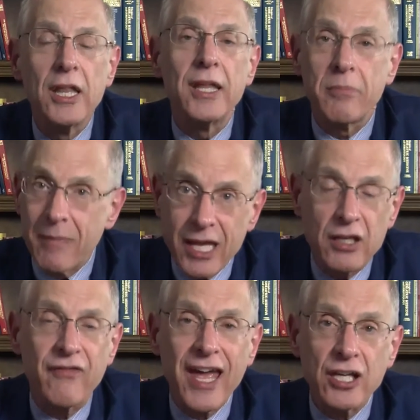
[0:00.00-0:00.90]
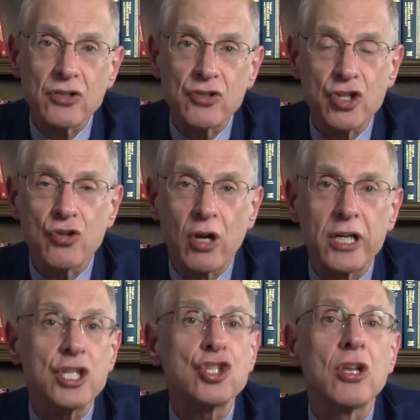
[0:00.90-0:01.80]
that manufactures the
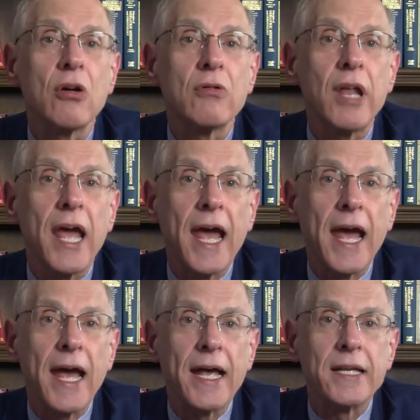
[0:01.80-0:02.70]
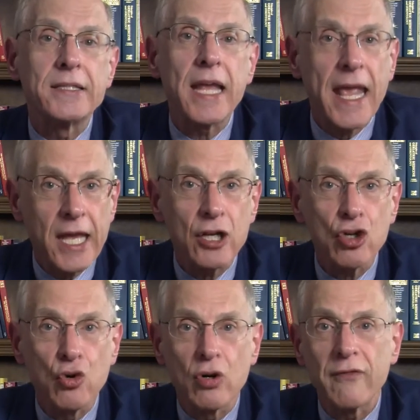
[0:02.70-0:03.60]
drug is known as
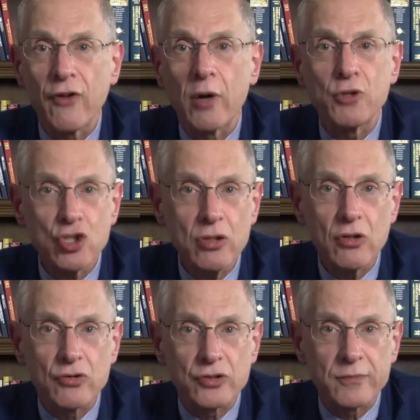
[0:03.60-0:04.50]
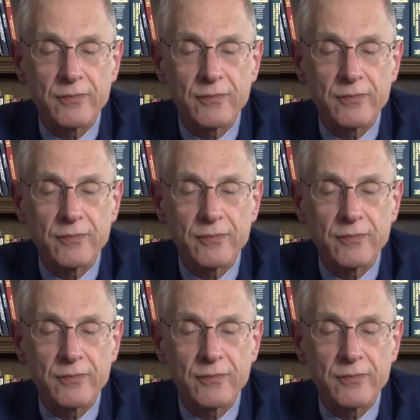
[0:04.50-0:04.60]
Anacor Pharmaceuticals.